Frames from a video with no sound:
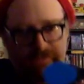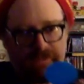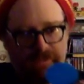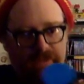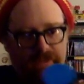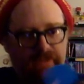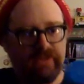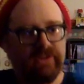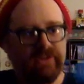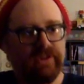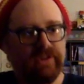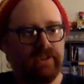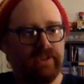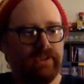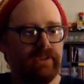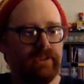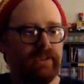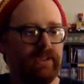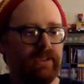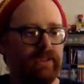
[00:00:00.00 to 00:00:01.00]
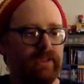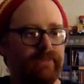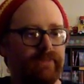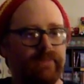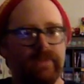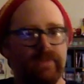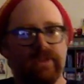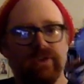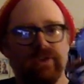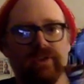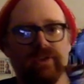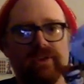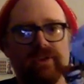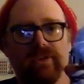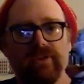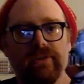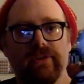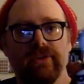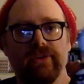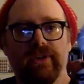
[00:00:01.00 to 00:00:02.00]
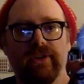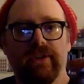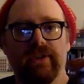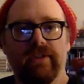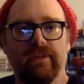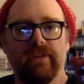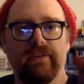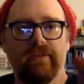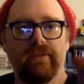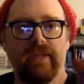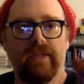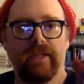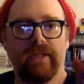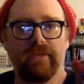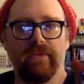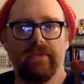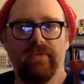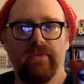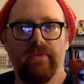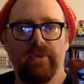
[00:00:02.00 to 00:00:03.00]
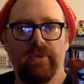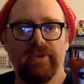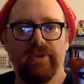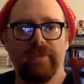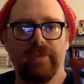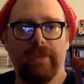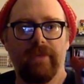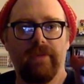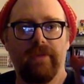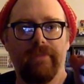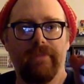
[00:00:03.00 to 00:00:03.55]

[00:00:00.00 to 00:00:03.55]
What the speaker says: Sign in there. Looks like an actual voice bubble.